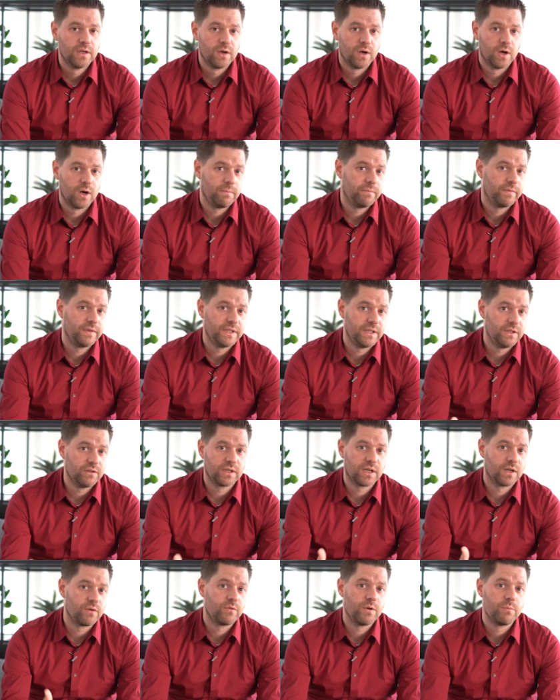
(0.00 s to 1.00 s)
Hopefully you
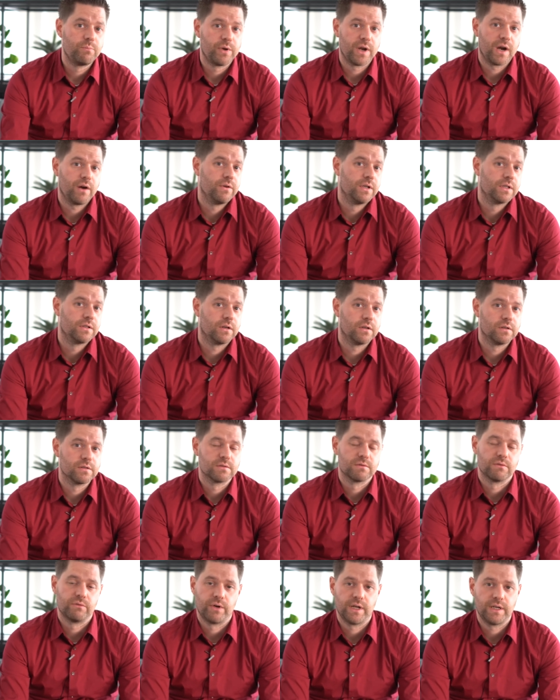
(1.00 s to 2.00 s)
can repair it
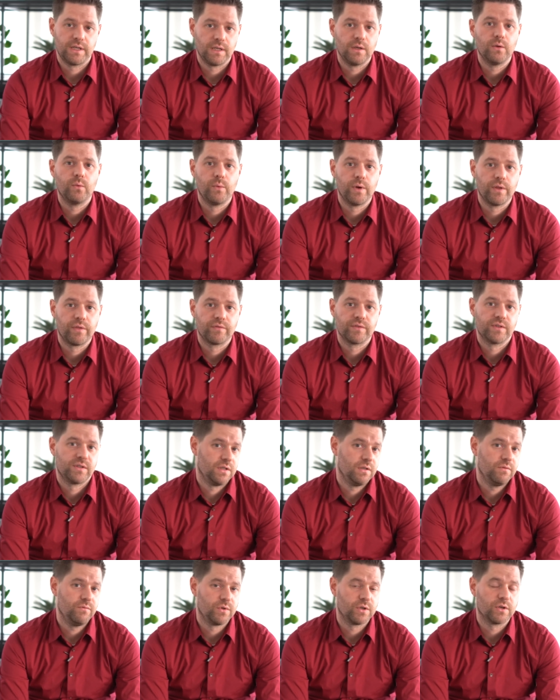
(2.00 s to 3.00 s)
already with
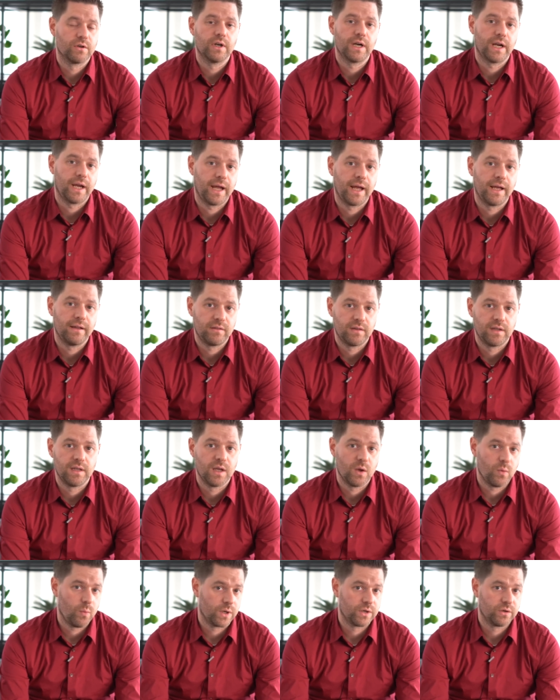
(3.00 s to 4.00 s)
TeamViewer and
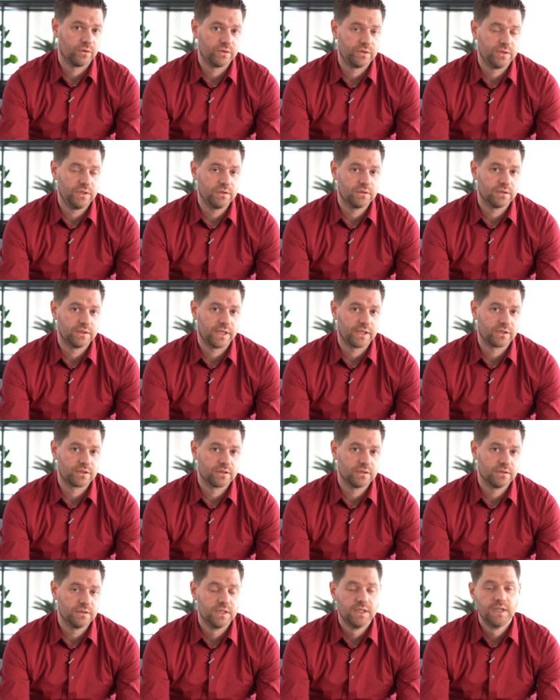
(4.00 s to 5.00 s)
the one O T
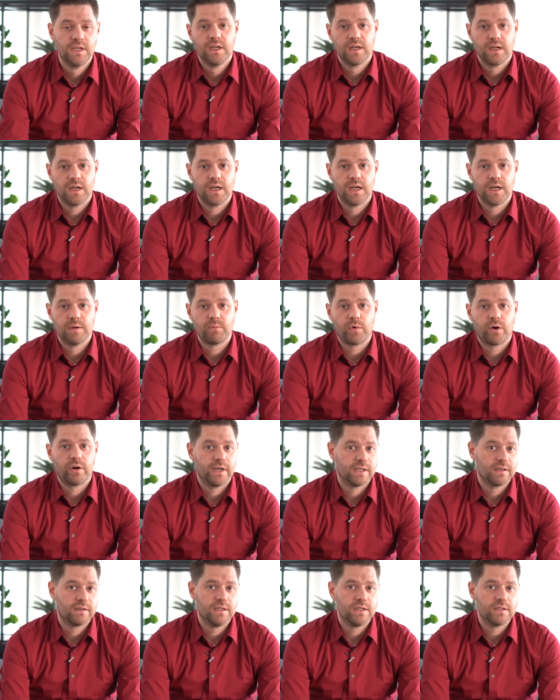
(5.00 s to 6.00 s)
connection, um,
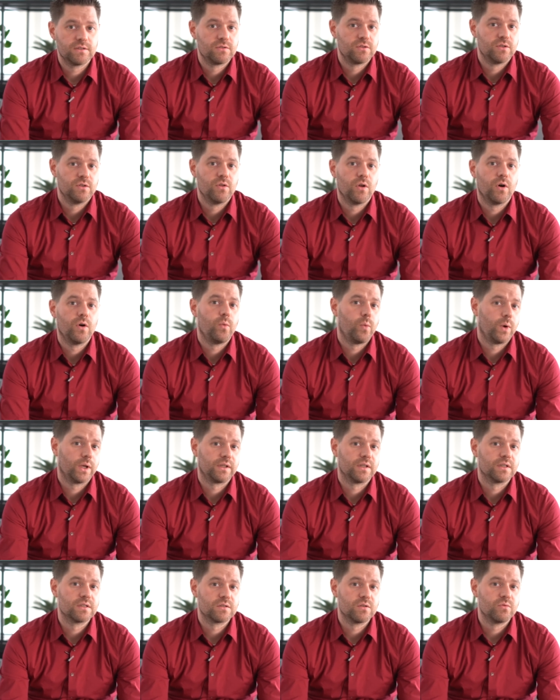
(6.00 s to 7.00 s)
or at least you know
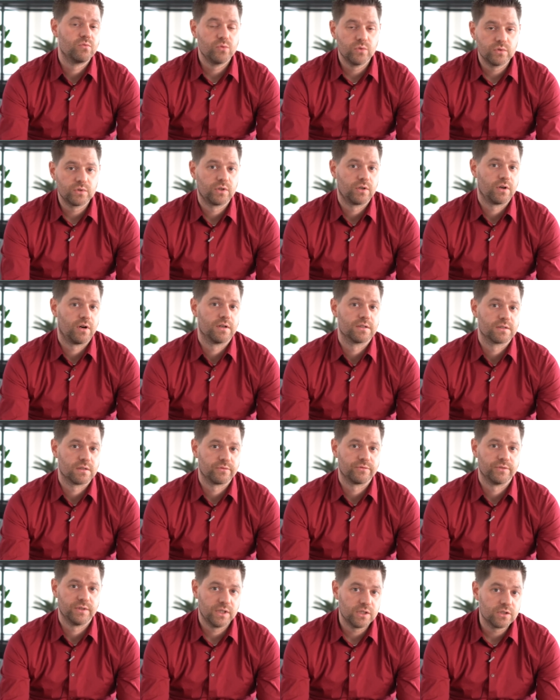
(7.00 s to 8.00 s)
what is the root cause
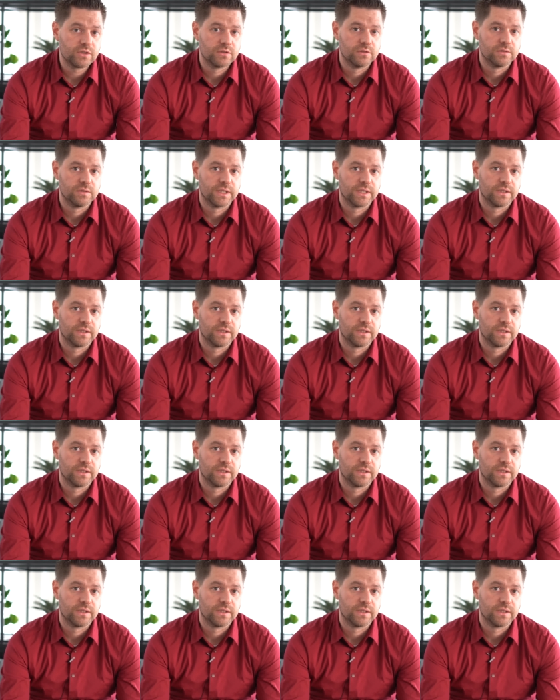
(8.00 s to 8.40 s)
of an issue.